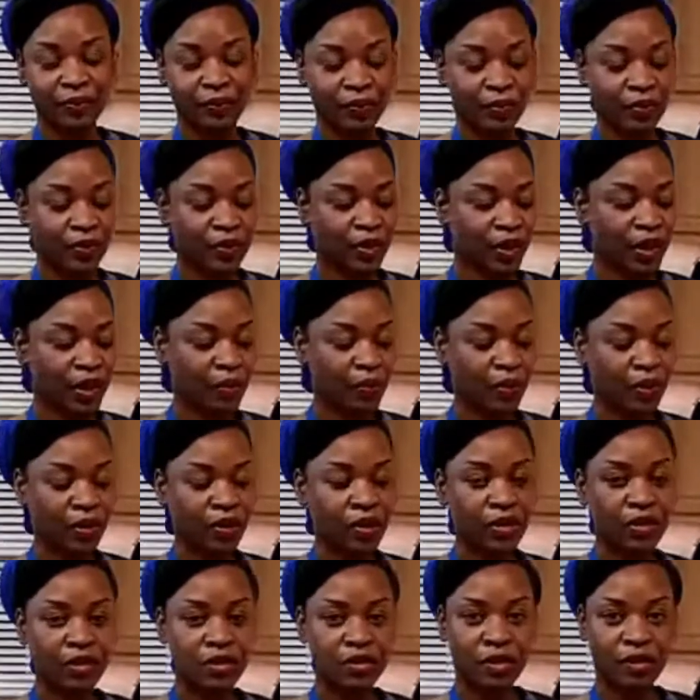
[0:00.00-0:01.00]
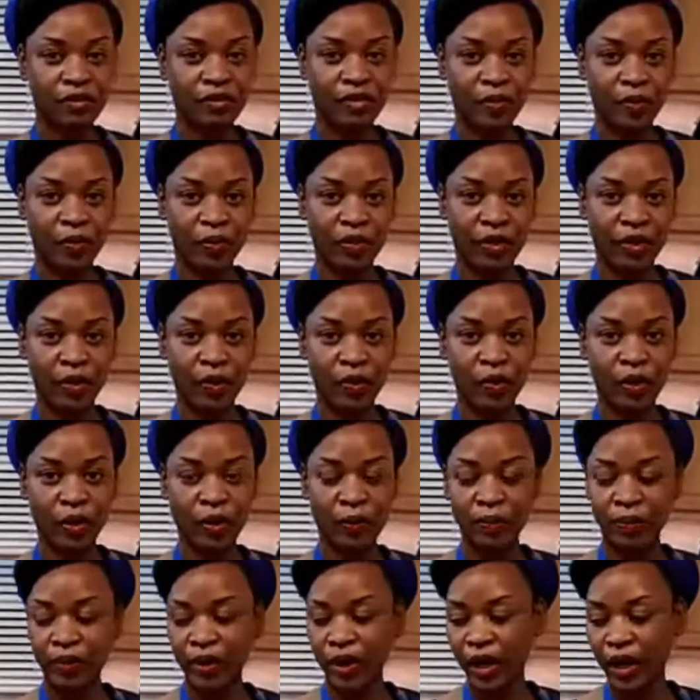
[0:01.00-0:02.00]
Today we're going to serve it with our
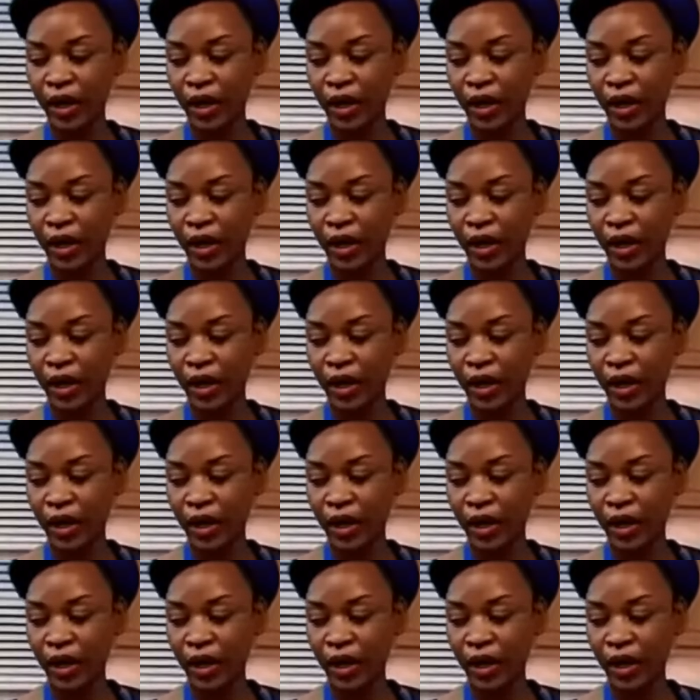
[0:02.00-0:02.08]
cornbread,